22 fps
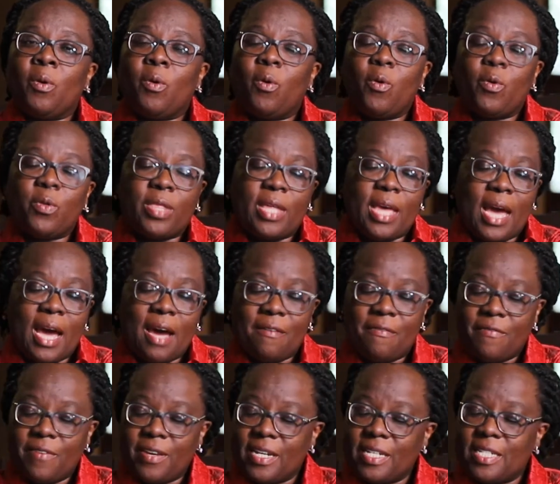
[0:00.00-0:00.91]
or their
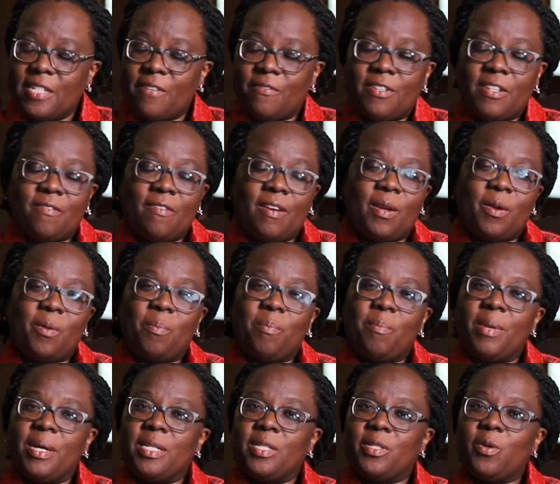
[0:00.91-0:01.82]
affective
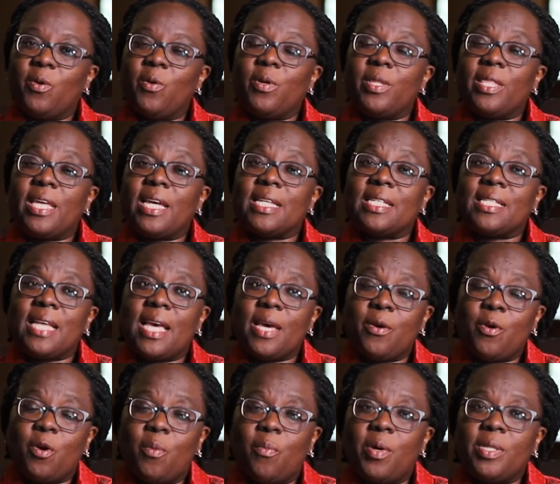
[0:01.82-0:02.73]
development or their
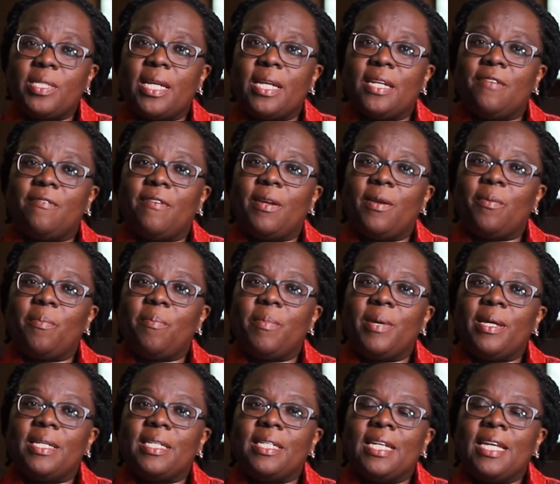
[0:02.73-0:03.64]
psychomotor
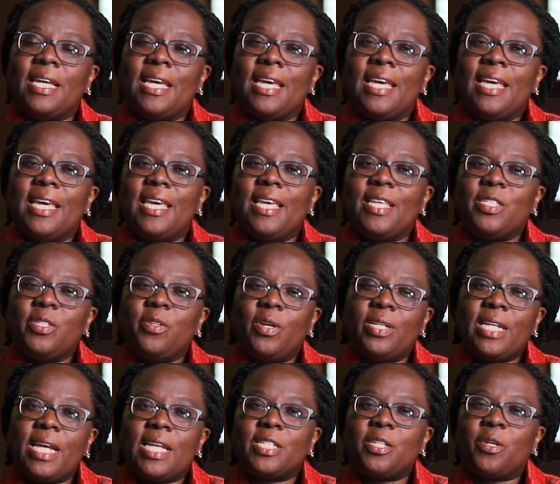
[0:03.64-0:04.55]
development is
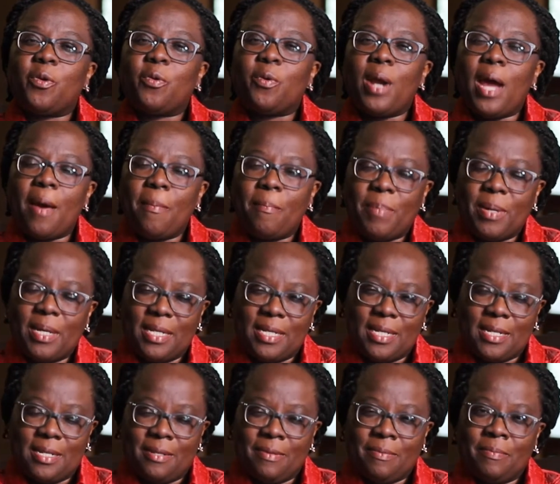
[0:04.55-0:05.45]
not as
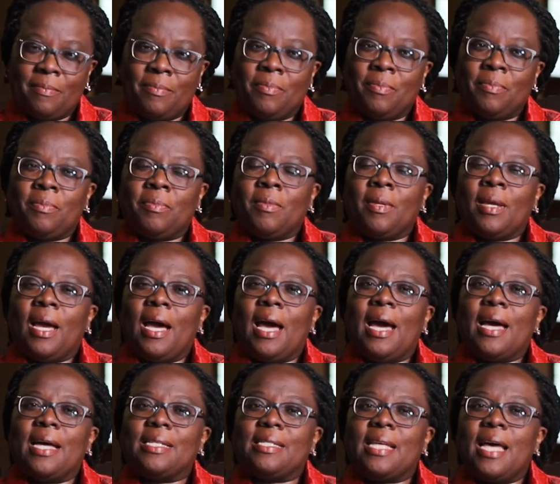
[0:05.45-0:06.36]
rapid
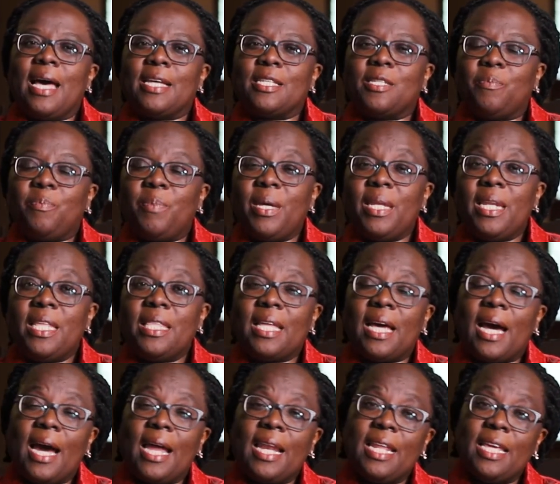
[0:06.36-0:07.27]
as has been in
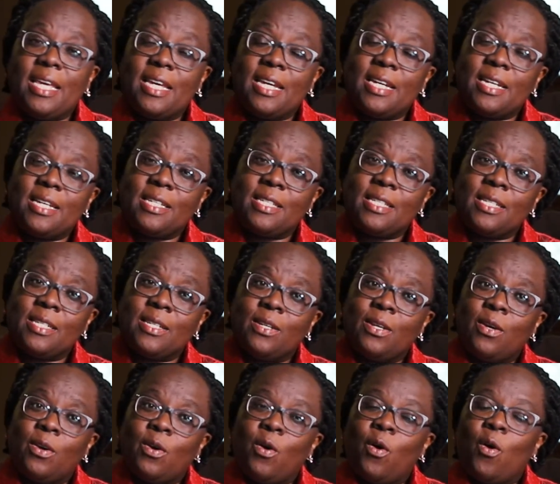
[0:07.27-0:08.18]
the early years
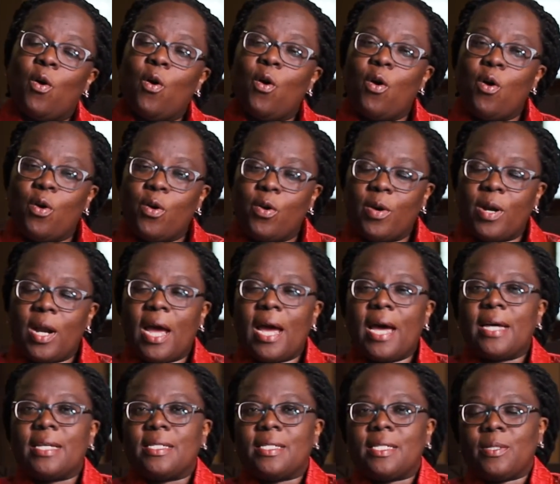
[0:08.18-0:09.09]
or
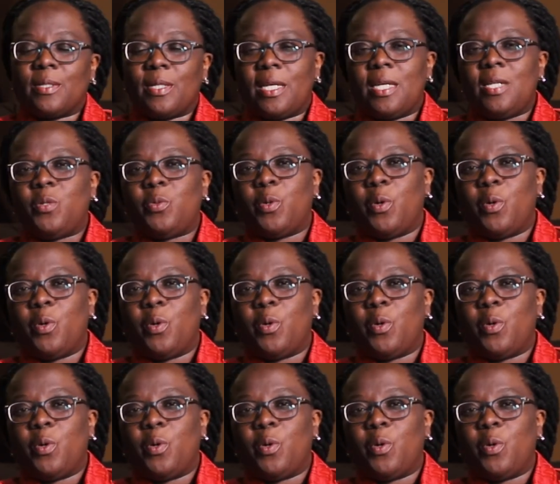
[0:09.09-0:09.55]
as it